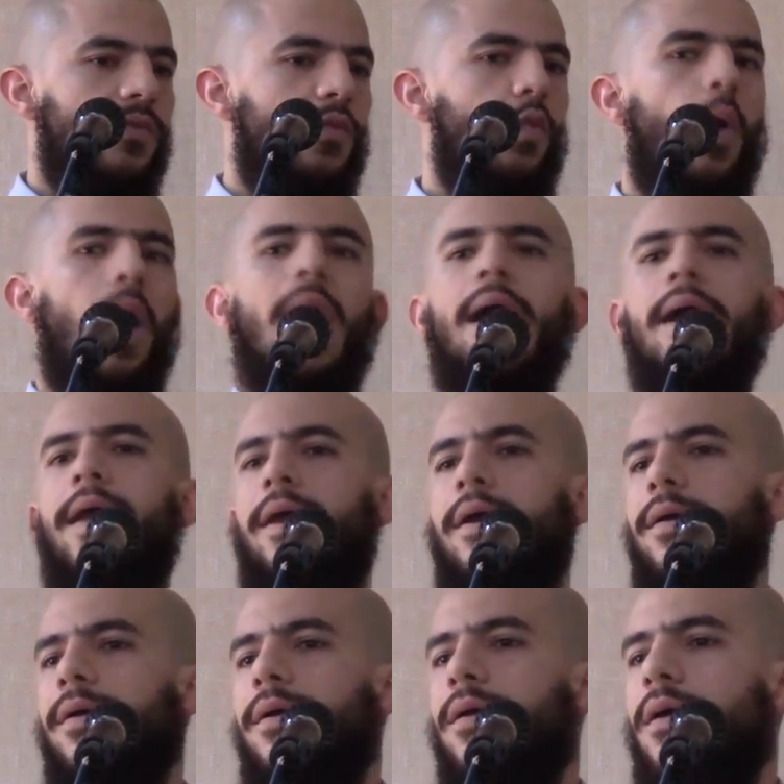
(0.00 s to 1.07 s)
Why?
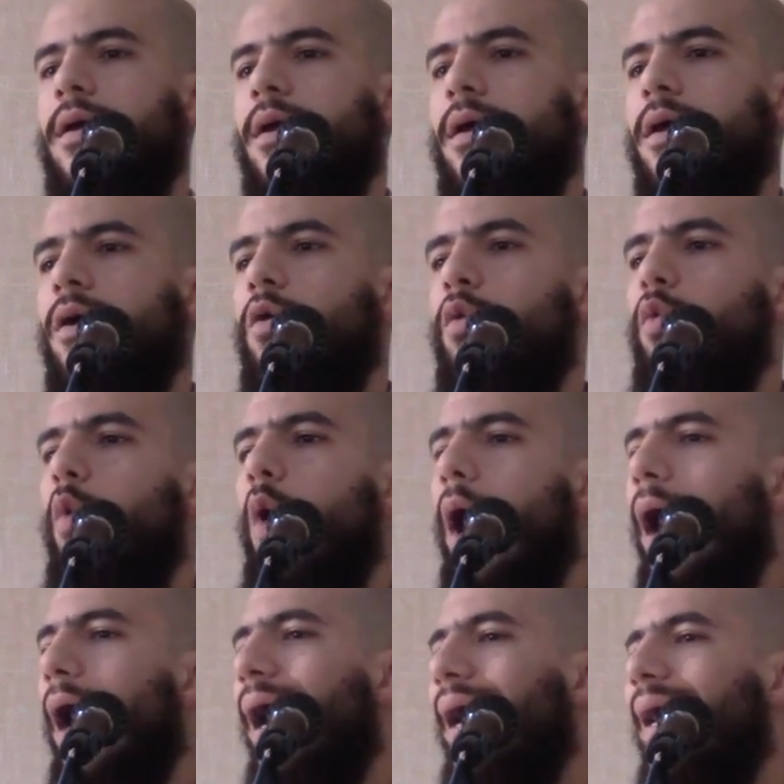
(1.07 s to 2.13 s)

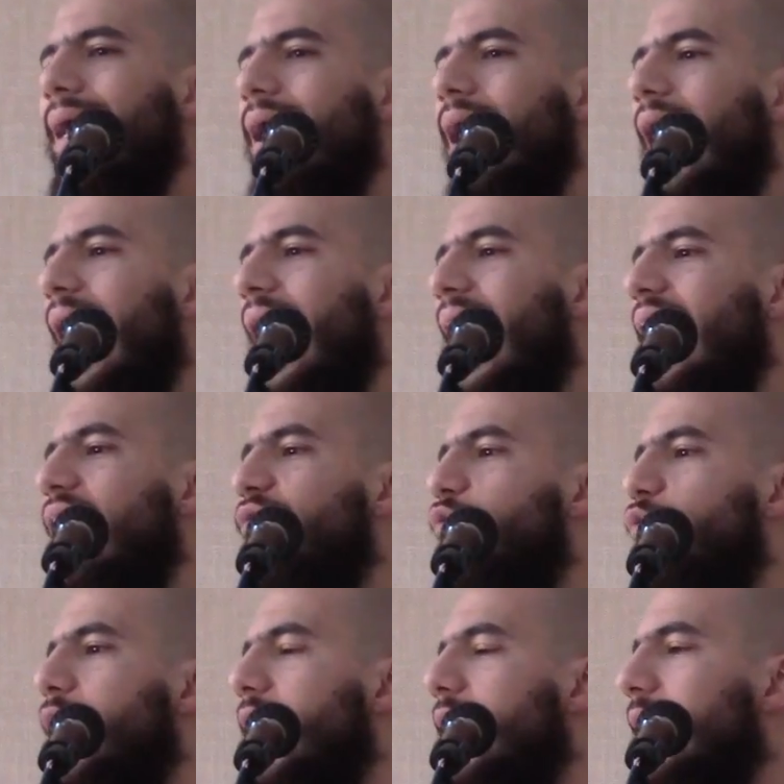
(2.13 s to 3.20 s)
Why
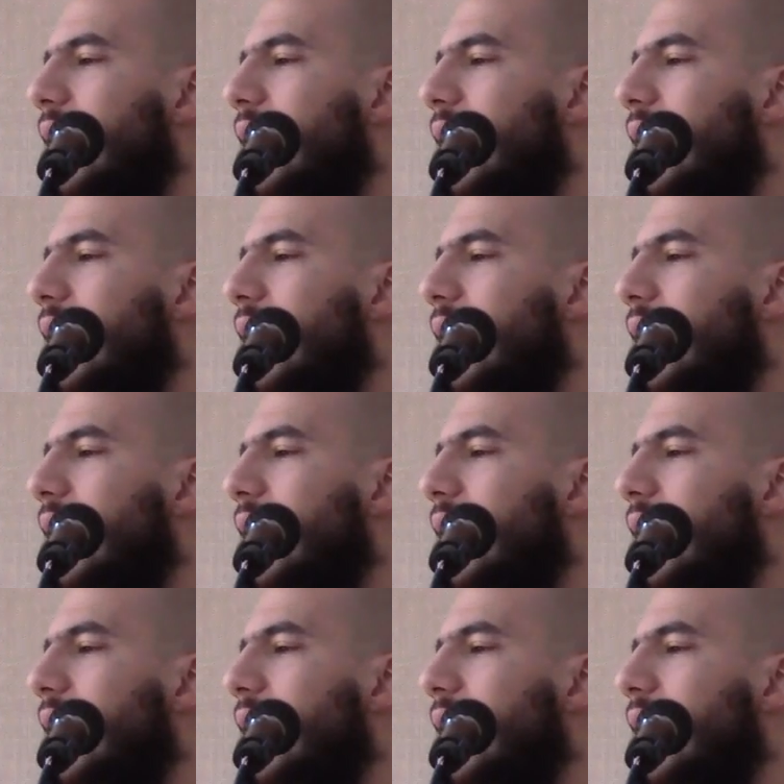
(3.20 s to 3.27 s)
have we